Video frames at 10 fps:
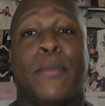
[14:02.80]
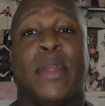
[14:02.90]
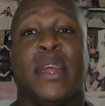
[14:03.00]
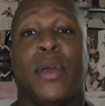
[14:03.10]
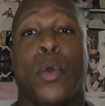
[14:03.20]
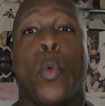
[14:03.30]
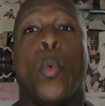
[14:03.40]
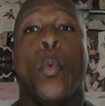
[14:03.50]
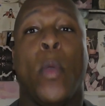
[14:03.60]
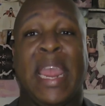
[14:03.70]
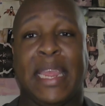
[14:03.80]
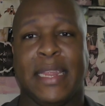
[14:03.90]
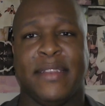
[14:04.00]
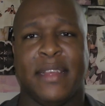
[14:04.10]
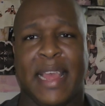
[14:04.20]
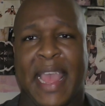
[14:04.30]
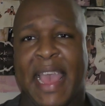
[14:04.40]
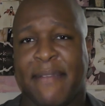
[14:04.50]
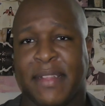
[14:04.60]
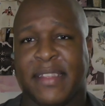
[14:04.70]
I want to wait until I
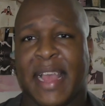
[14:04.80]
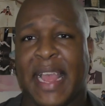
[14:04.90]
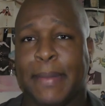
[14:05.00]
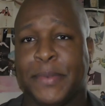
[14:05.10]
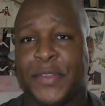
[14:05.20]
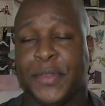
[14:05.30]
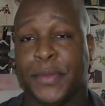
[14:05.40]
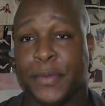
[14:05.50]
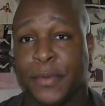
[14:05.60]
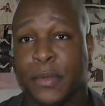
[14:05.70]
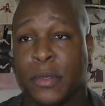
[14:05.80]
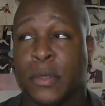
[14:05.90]
have the time to,